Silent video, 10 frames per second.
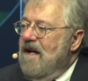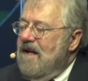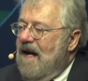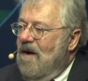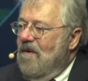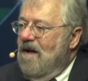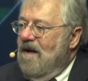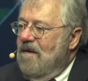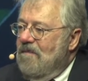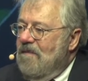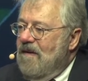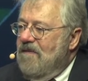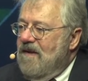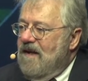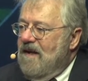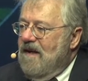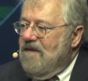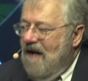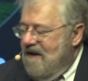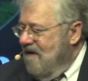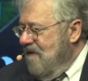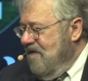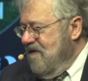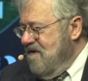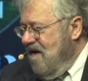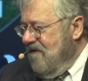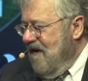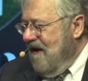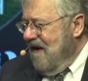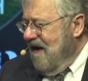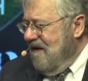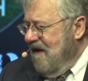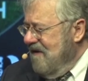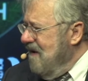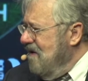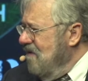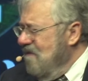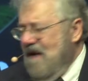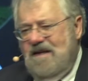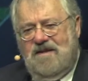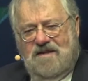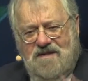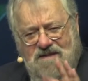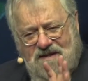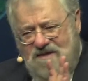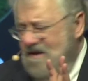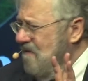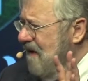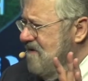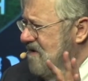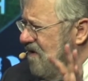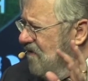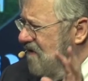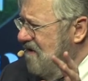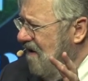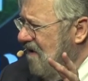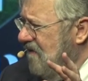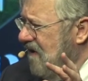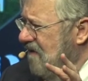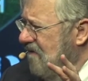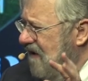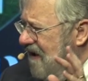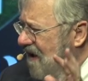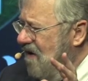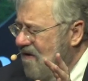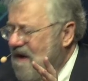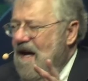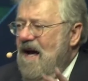Now, um, the uh, the idea about photography, I, I, I think you're making the distinction about still photography and yeah. video.